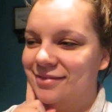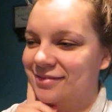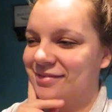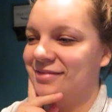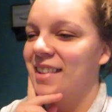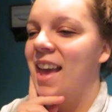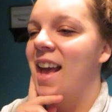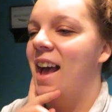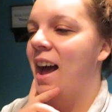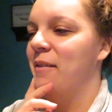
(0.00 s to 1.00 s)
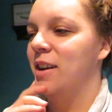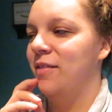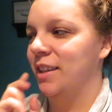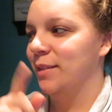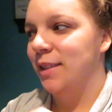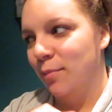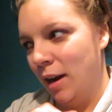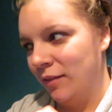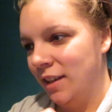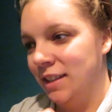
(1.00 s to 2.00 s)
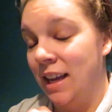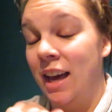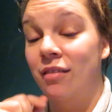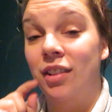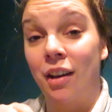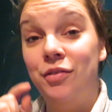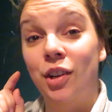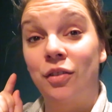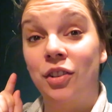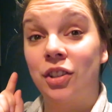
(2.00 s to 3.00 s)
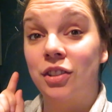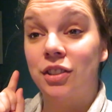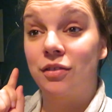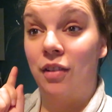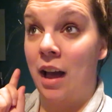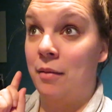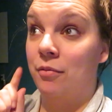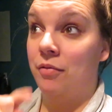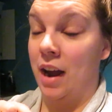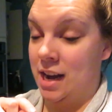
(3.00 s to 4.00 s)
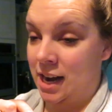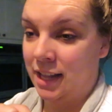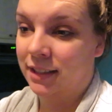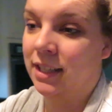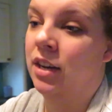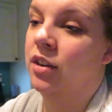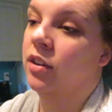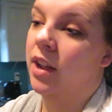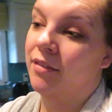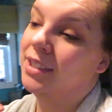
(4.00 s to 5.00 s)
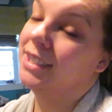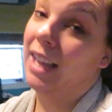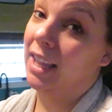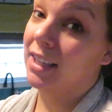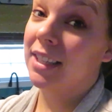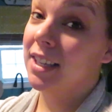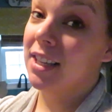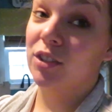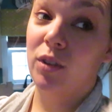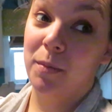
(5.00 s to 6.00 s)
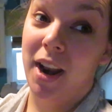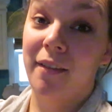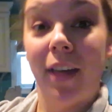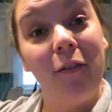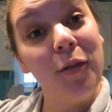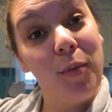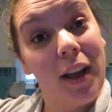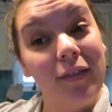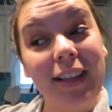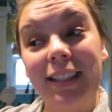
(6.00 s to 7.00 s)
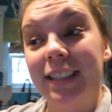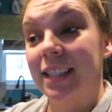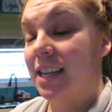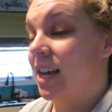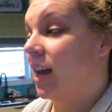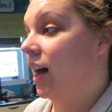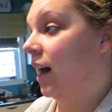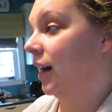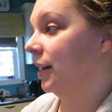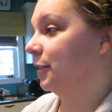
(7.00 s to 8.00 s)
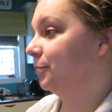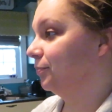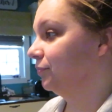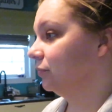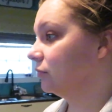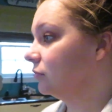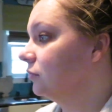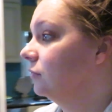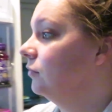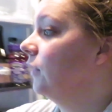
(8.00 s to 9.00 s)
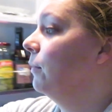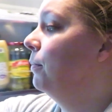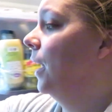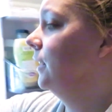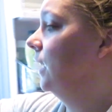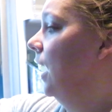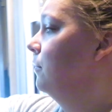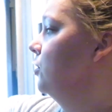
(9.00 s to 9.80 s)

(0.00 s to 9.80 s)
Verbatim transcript: I'm gonna fix me some breakfast. I have leftovers from Friday night's dinner. I have a steak, so I'm gonna have that for breakfast. Um, but I'm